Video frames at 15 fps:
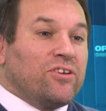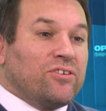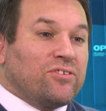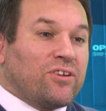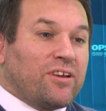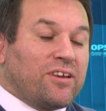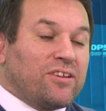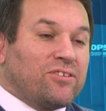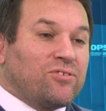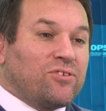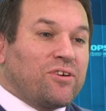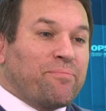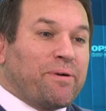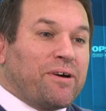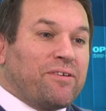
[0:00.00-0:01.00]
So I'm going to
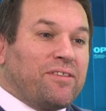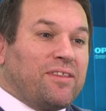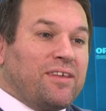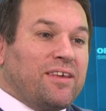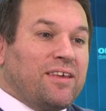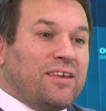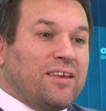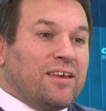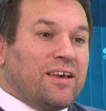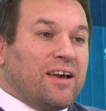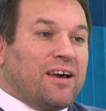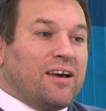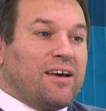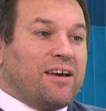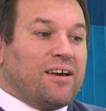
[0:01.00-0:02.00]
talk about the
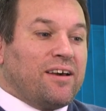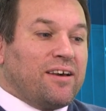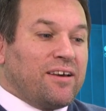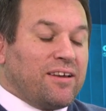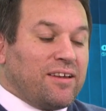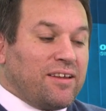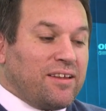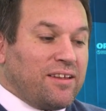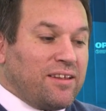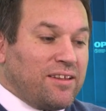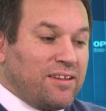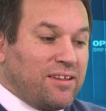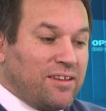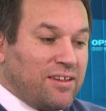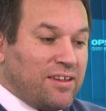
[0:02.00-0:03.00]

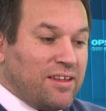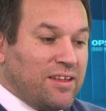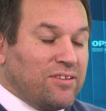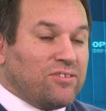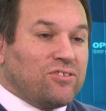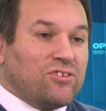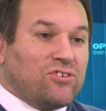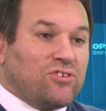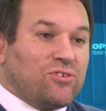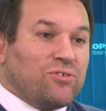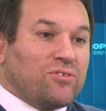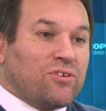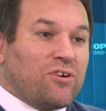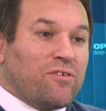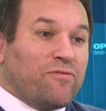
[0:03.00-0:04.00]

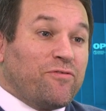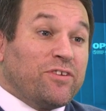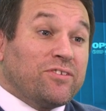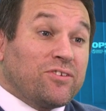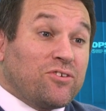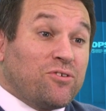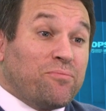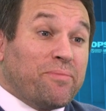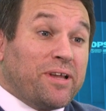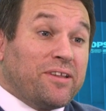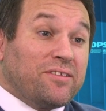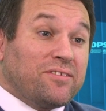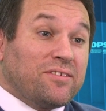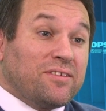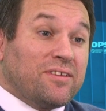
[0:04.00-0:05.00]
Institute of Physical
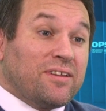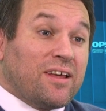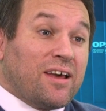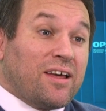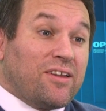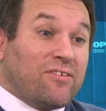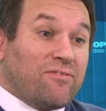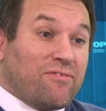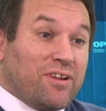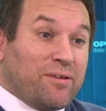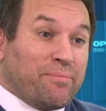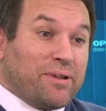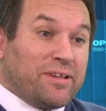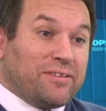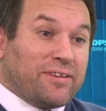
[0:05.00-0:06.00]
Medicine and
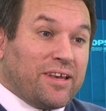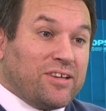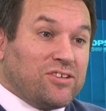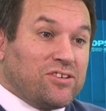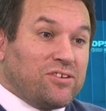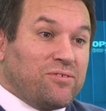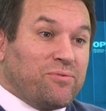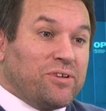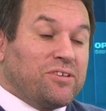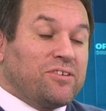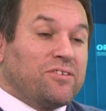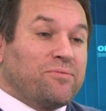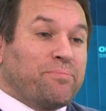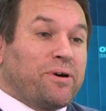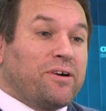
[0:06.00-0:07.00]
Rehabilitation, which
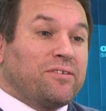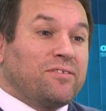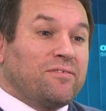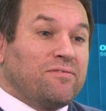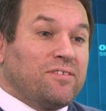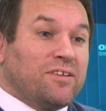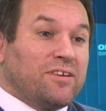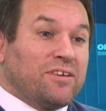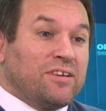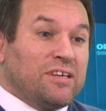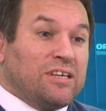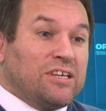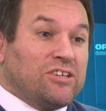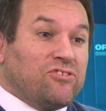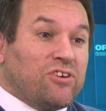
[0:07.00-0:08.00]
is part of the
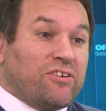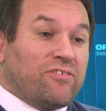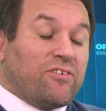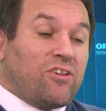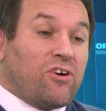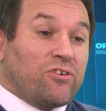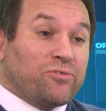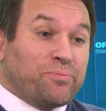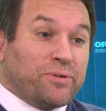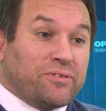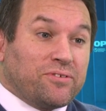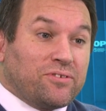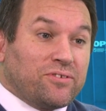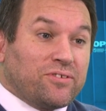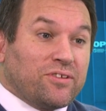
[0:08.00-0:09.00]
General
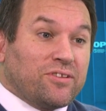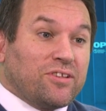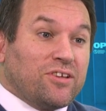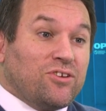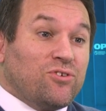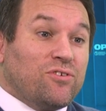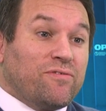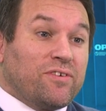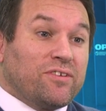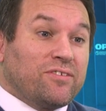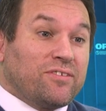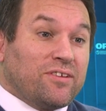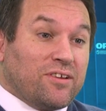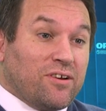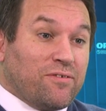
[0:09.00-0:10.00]
Hospitals at the
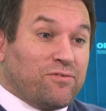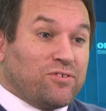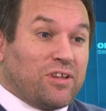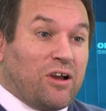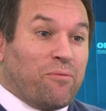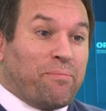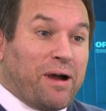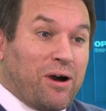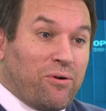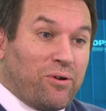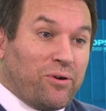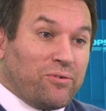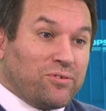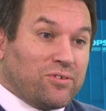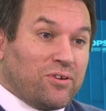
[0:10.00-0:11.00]
University of Sao
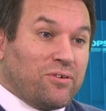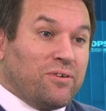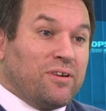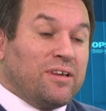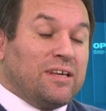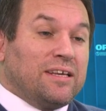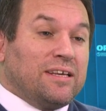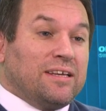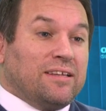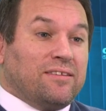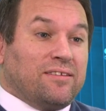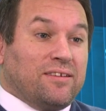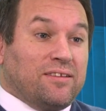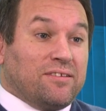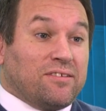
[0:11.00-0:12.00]
Paulo. So
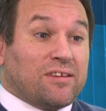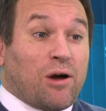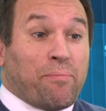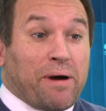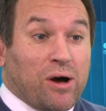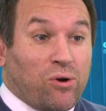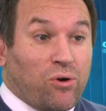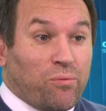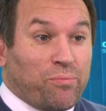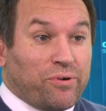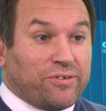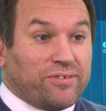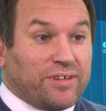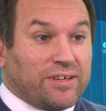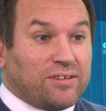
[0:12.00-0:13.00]
it's in Sao Paulo,
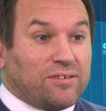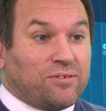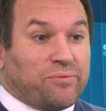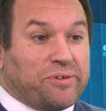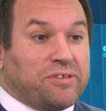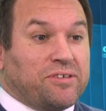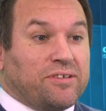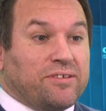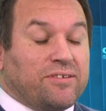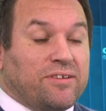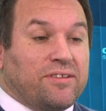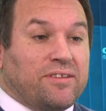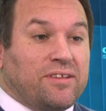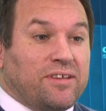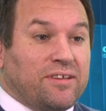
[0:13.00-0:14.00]
Brazil, which is
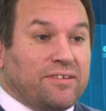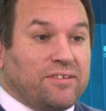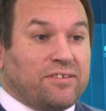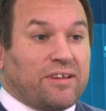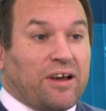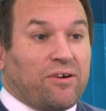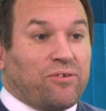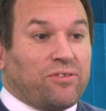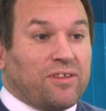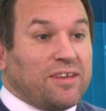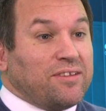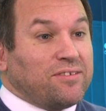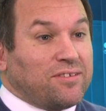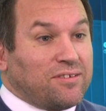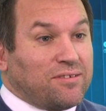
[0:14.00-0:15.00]
in the
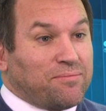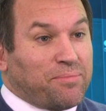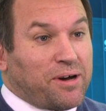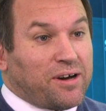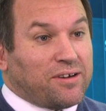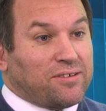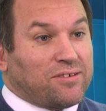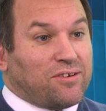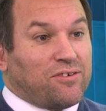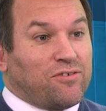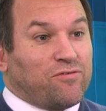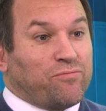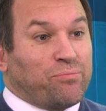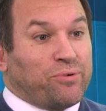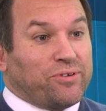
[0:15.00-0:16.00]
southeastern part
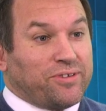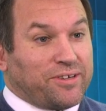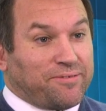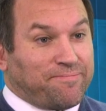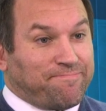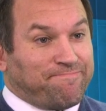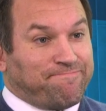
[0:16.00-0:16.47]
of Brazil.